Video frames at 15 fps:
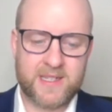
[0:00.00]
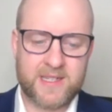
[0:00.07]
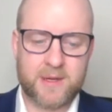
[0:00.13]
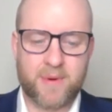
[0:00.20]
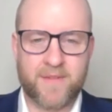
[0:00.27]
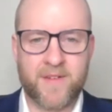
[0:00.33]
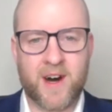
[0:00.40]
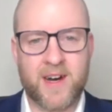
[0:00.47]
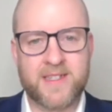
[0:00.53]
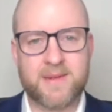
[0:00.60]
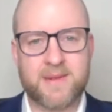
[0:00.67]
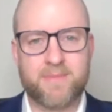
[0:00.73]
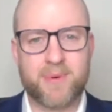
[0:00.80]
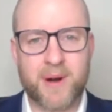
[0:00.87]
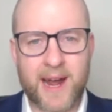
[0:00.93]
is to
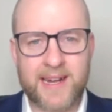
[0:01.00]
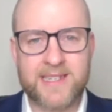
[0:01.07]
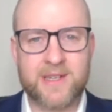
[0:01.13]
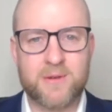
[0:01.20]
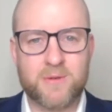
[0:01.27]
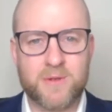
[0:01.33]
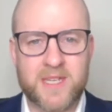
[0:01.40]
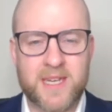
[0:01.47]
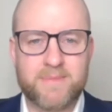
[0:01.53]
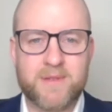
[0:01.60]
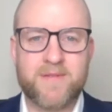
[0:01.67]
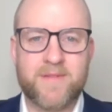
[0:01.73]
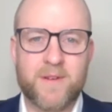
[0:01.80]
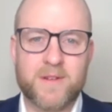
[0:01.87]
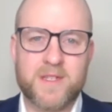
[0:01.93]
provide some practical
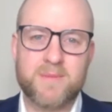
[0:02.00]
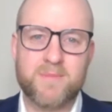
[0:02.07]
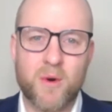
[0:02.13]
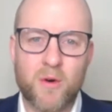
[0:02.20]
tips for